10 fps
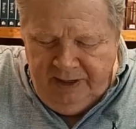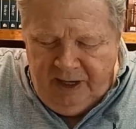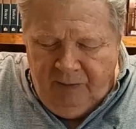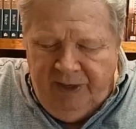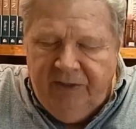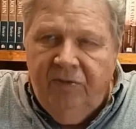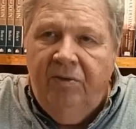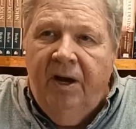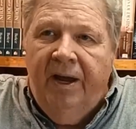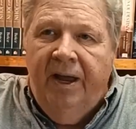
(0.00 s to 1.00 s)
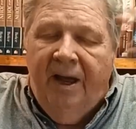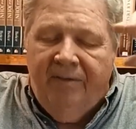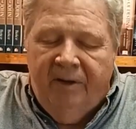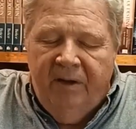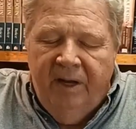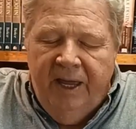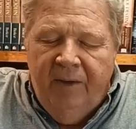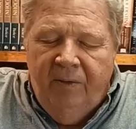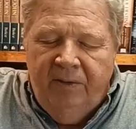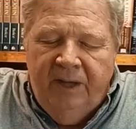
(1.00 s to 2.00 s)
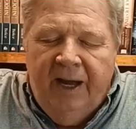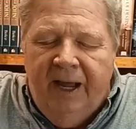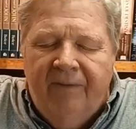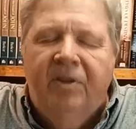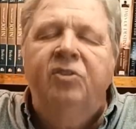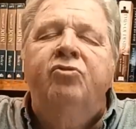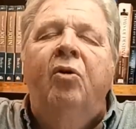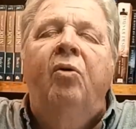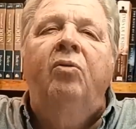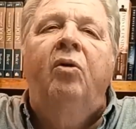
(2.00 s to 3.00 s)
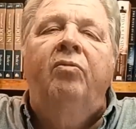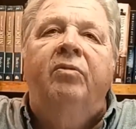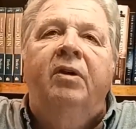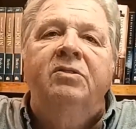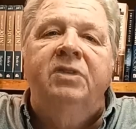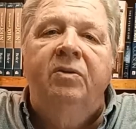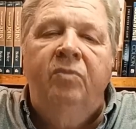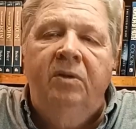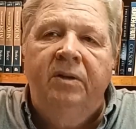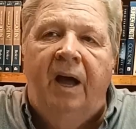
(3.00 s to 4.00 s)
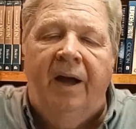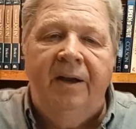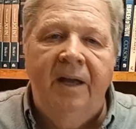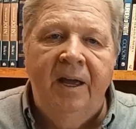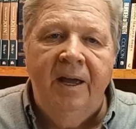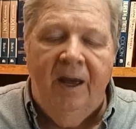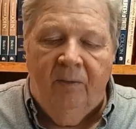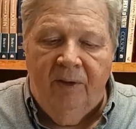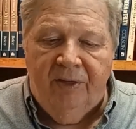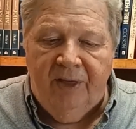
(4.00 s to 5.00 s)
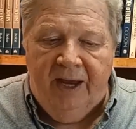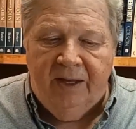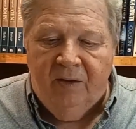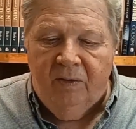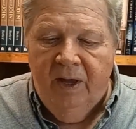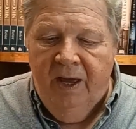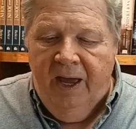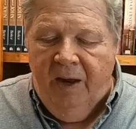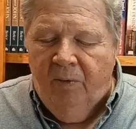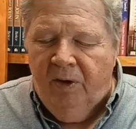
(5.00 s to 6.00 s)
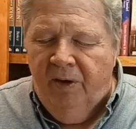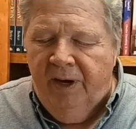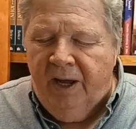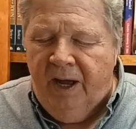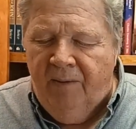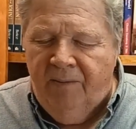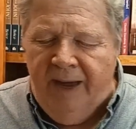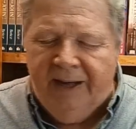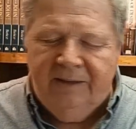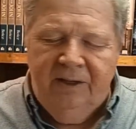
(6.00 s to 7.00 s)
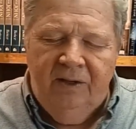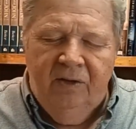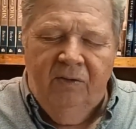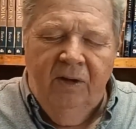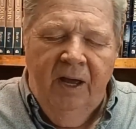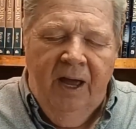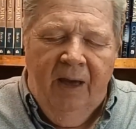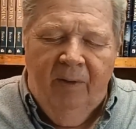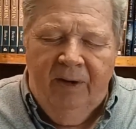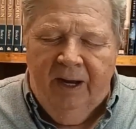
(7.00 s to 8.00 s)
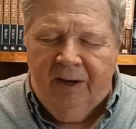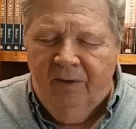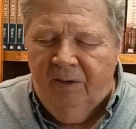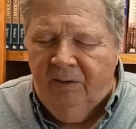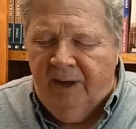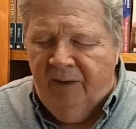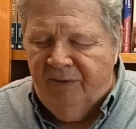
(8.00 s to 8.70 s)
And we do not have it. It will not have control over us. It will not. And we thank you. And we're going to come back to you, and we're not going to allow